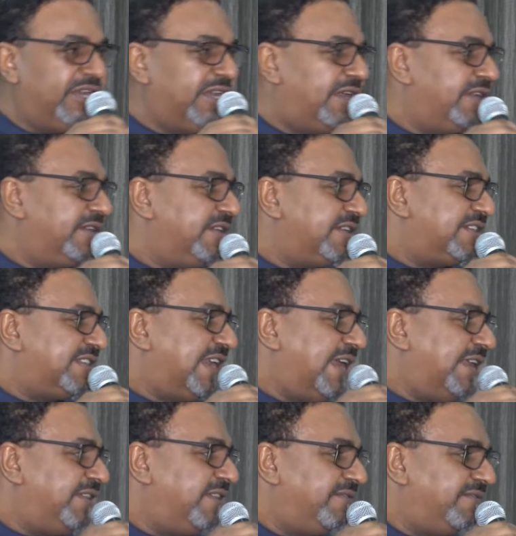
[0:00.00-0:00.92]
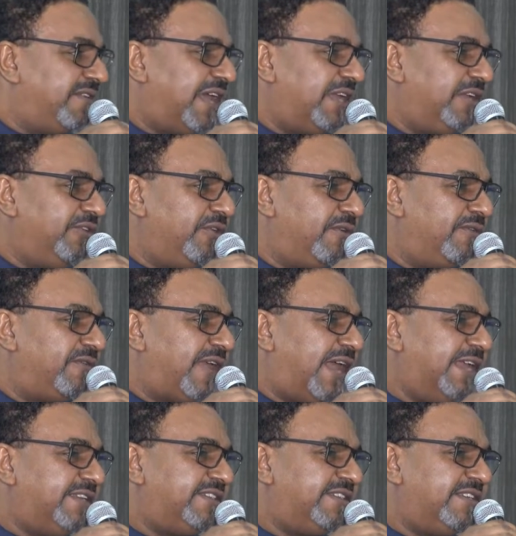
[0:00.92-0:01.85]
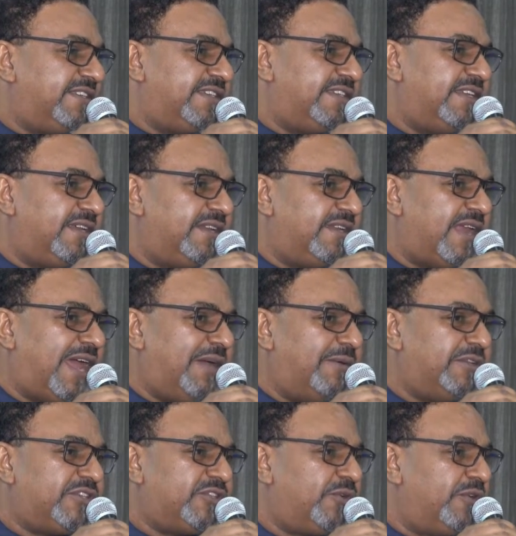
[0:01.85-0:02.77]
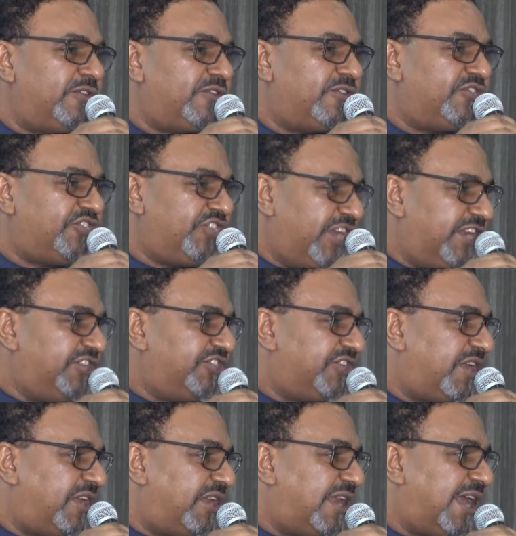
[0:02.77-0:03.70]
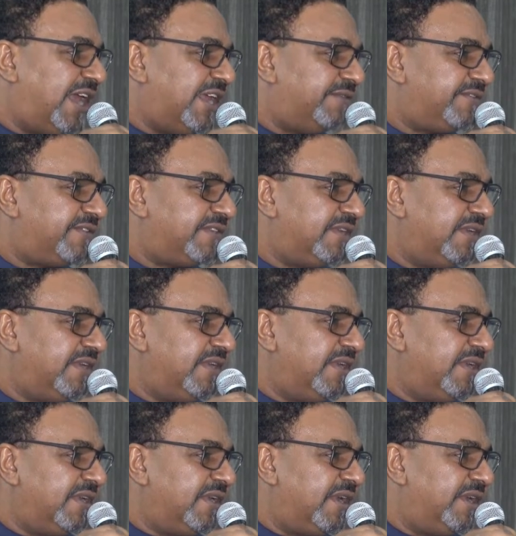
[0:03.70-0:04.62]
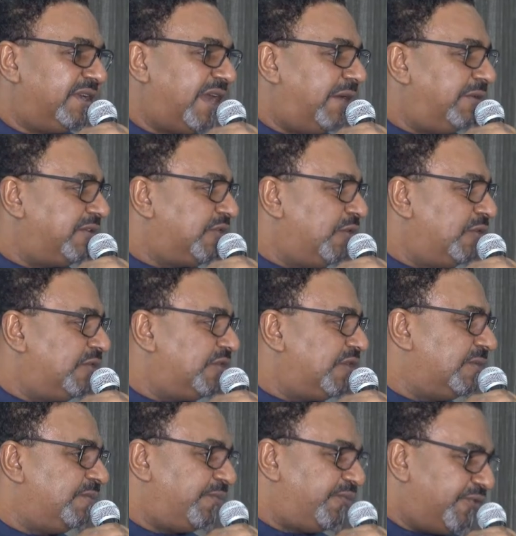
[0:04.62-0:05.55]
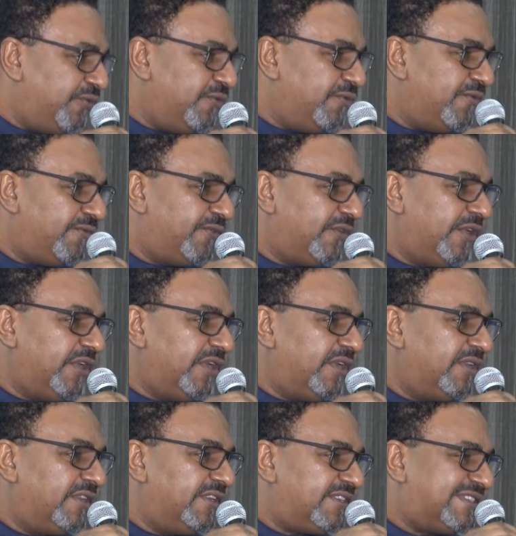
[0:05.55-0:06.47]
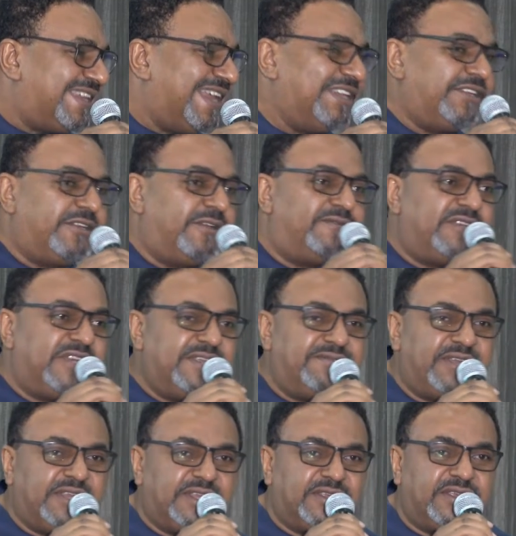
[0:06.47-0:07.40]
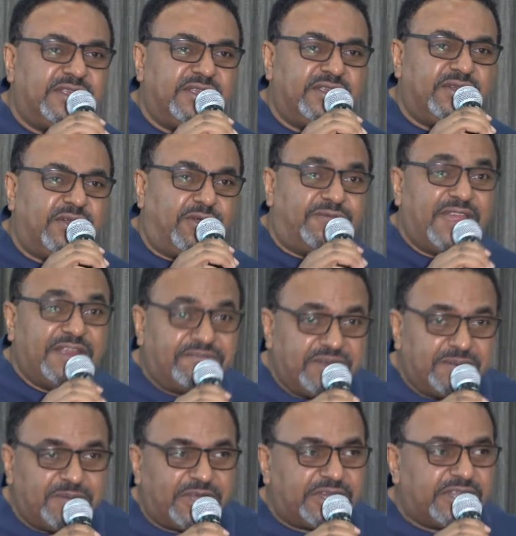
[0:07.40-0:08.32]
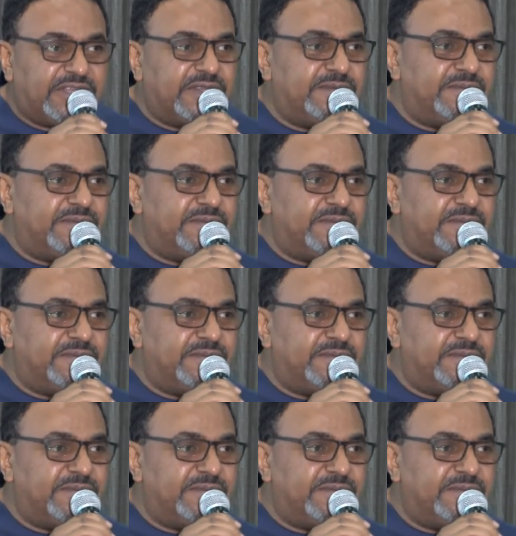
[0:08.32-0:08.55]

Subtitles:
understand the value of ICT and how it's going to change our lives and how it's going to improve the standard of living of everybody?